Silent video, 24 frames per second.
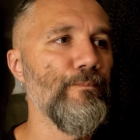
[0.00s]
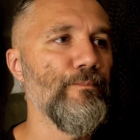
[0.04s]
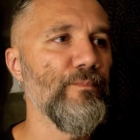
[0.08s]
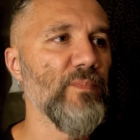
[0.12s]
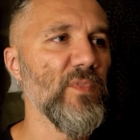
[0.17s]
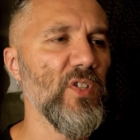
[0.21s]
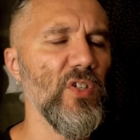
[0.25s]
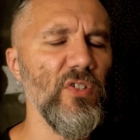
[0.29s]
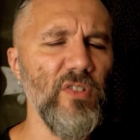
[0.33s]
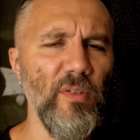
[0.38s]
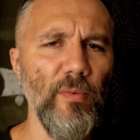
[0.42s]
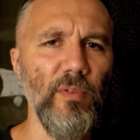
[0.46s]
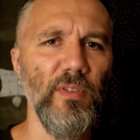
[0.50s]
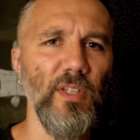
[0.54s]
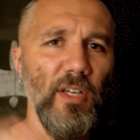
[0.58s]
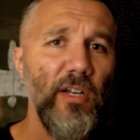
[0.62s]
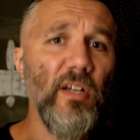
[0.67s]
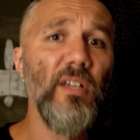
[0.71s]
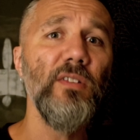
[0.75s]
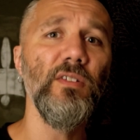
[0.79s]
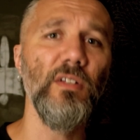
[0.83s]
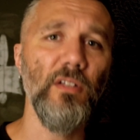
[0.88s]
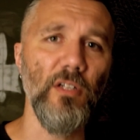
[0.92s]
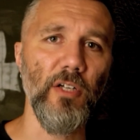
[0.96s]
So there
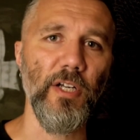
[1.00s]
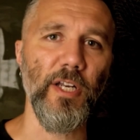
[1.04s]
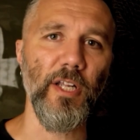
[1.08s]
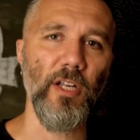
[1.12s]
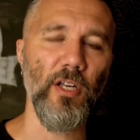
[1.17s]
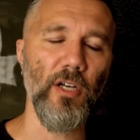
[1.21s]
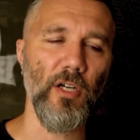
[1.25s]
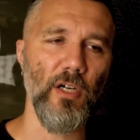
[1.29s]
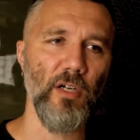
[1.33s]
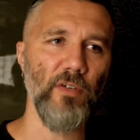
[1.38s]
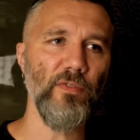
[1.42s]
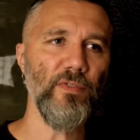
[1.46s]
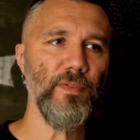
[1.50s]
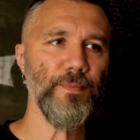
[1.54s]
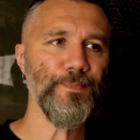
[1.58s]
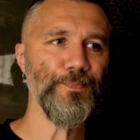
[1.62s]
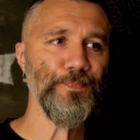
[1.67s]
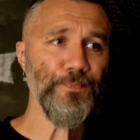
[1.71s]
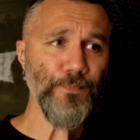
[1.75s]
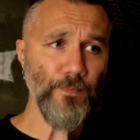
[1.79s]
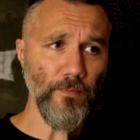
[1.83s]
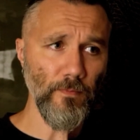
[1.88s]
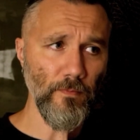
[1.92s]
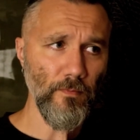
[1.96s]
is a learning curve,
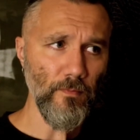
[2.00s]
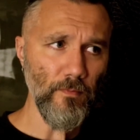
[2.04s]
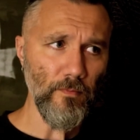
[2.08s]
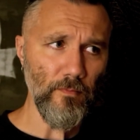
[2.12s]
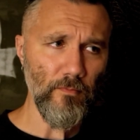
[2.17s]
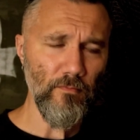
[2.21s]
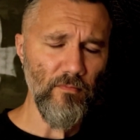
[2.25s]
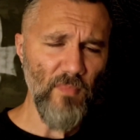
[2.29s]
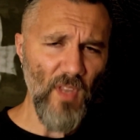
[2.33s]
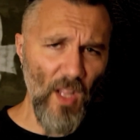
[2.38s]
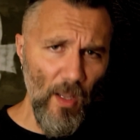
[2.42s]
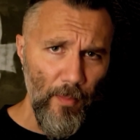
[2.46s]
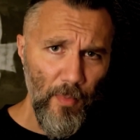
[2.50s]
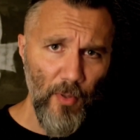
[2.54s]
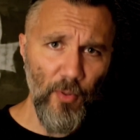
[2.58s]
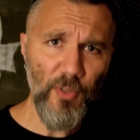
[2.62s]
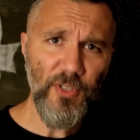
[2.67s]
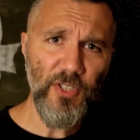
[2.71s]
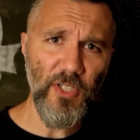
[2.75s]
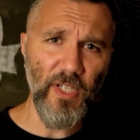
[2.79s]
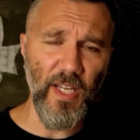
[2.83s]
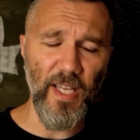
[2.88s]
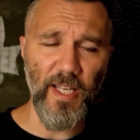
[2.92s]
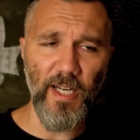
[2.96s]
but once
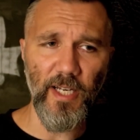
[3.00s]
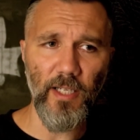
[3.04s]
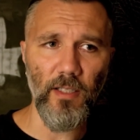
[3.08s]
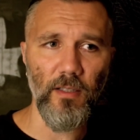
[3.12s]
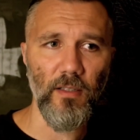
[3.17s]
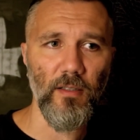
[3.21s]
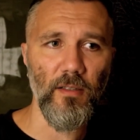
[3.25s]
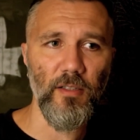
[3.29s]
you get it,